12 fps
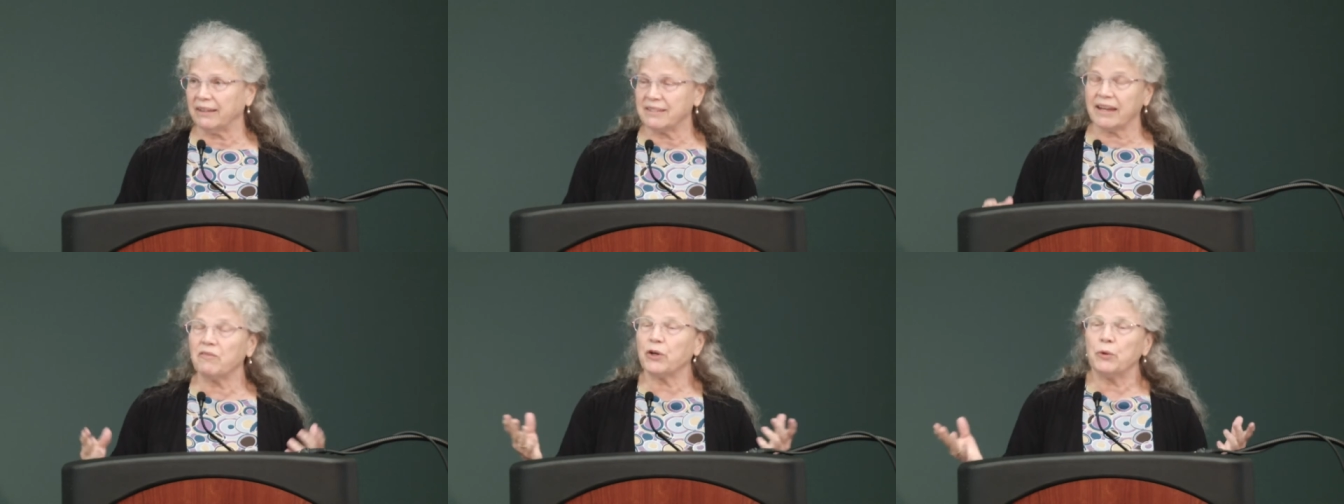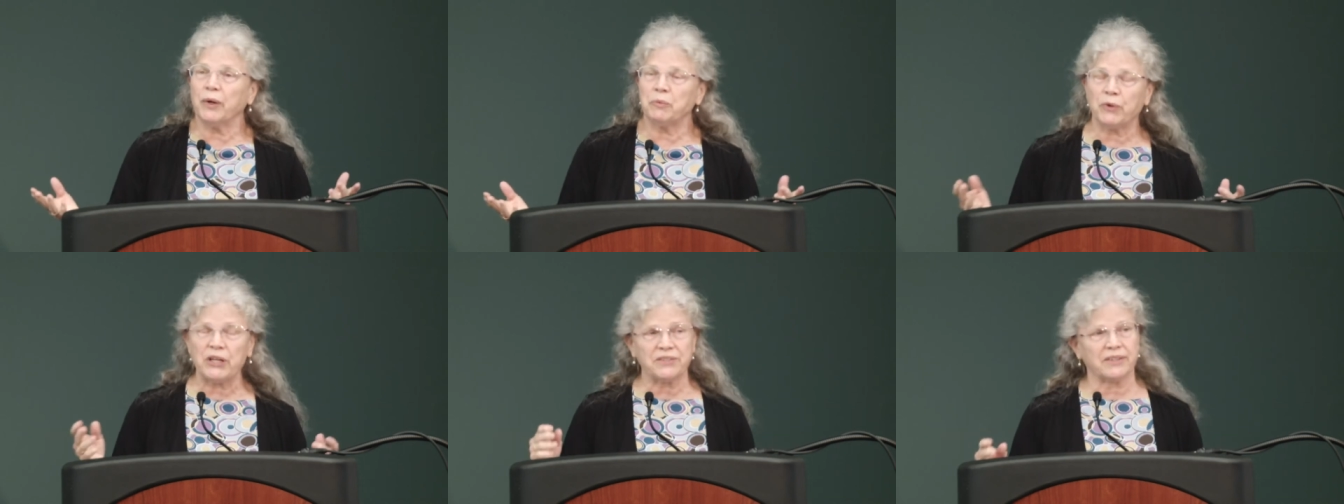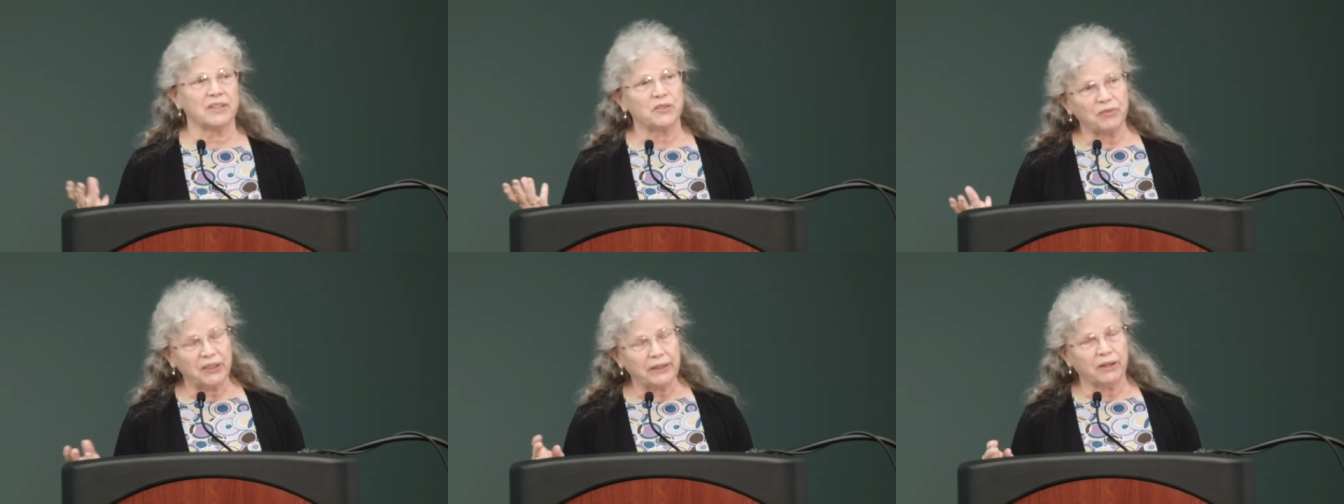He's everywhere present.
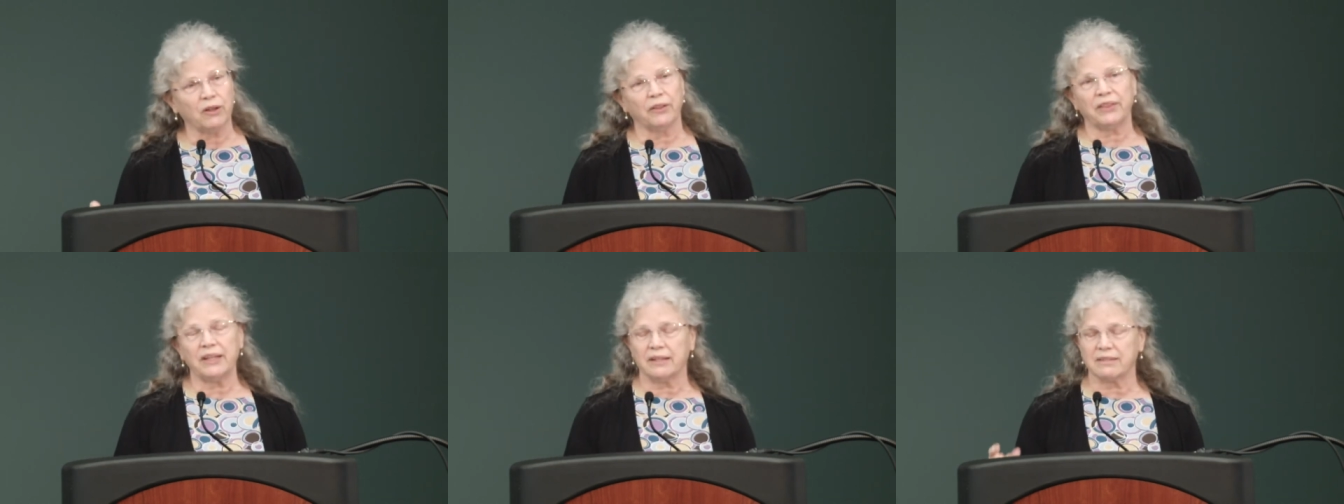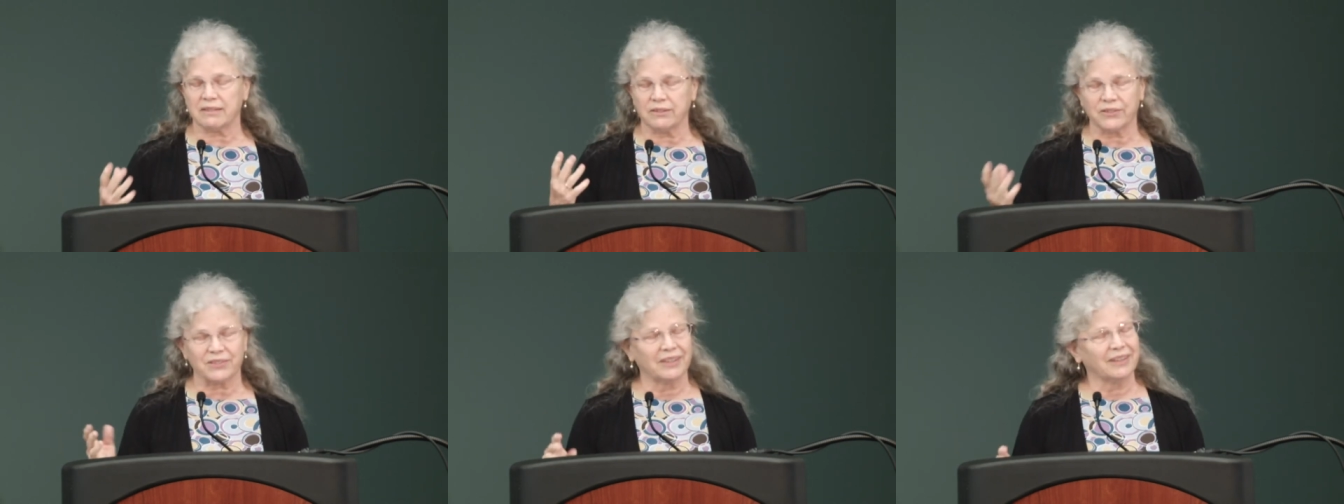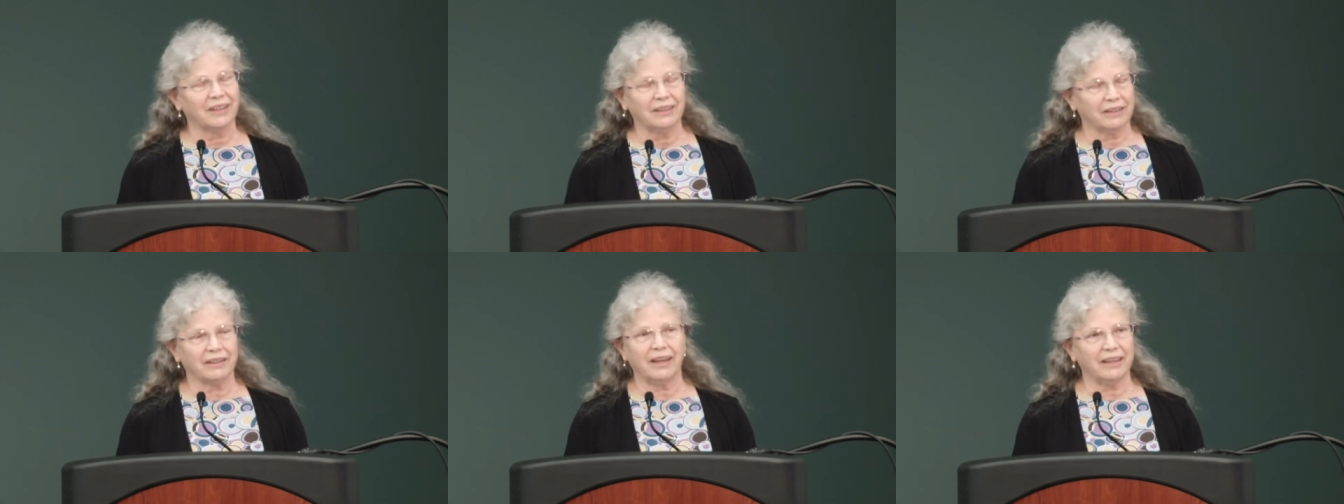He's filling all things. There's,
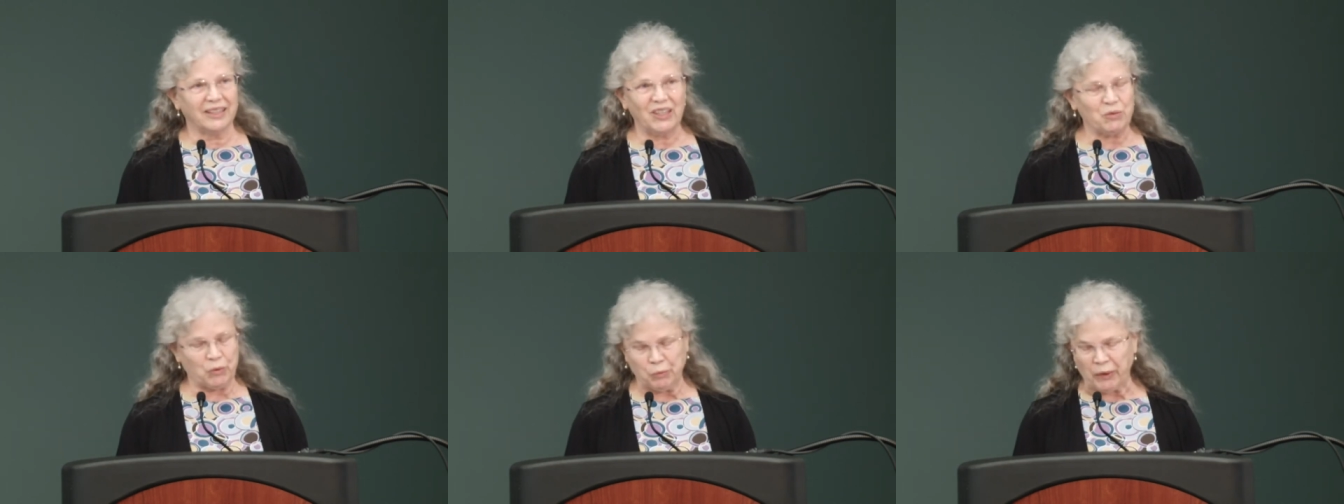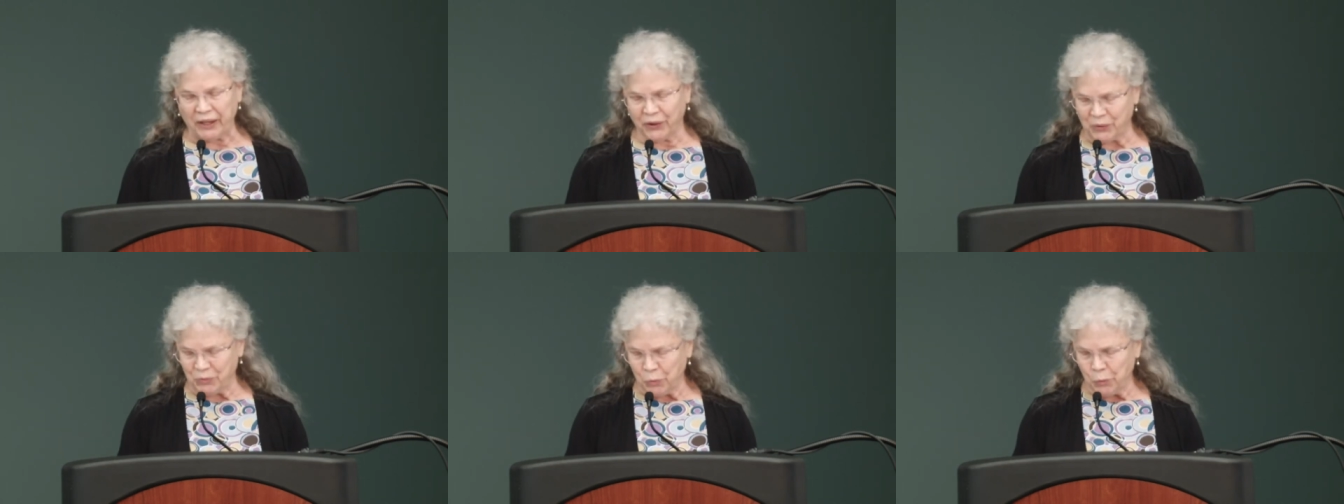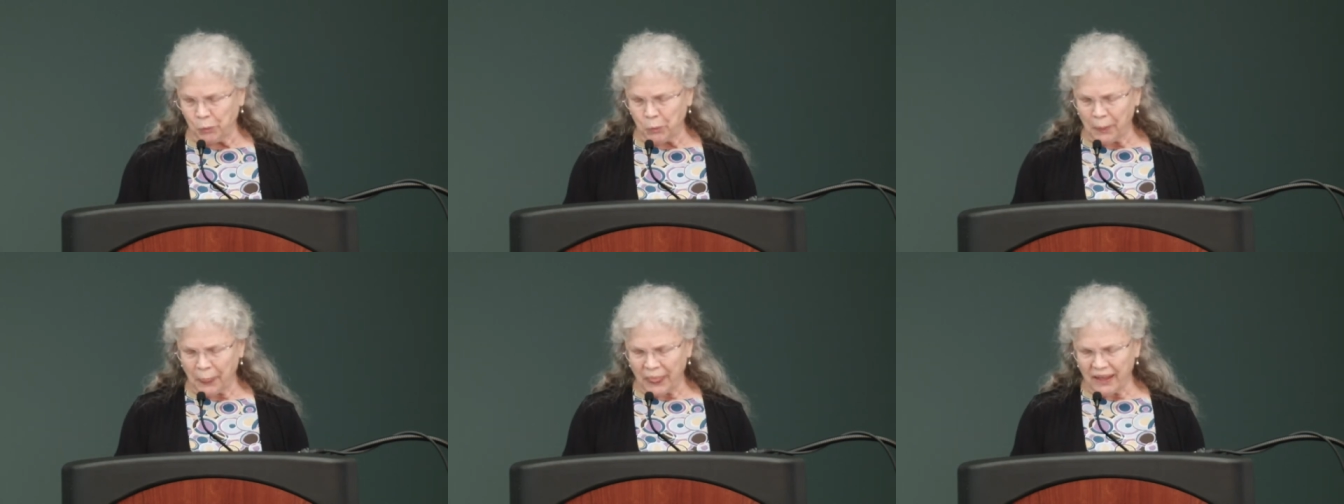you can't keep him out.
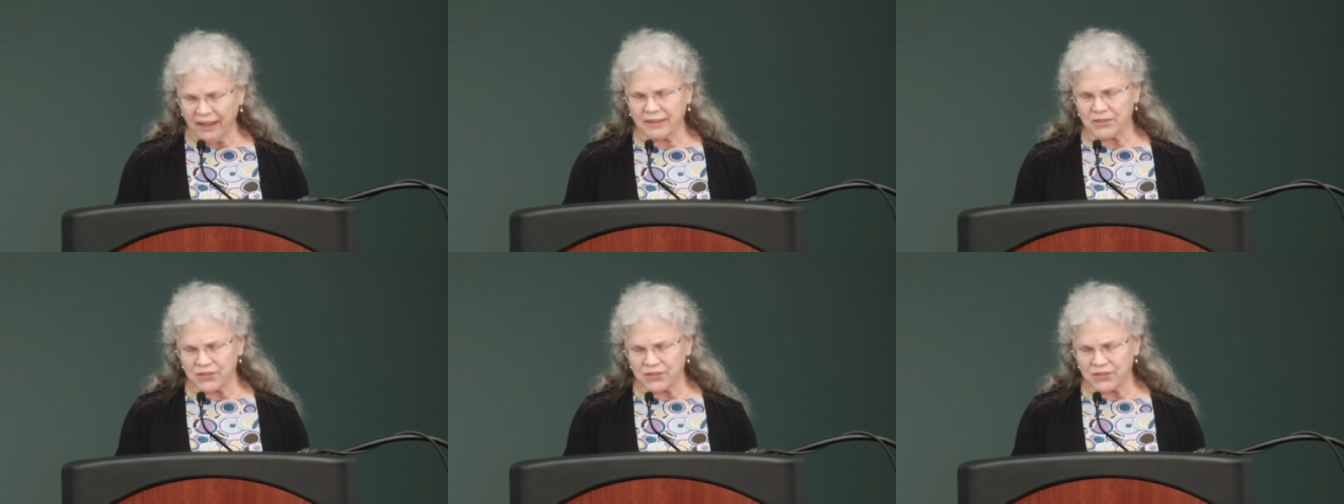And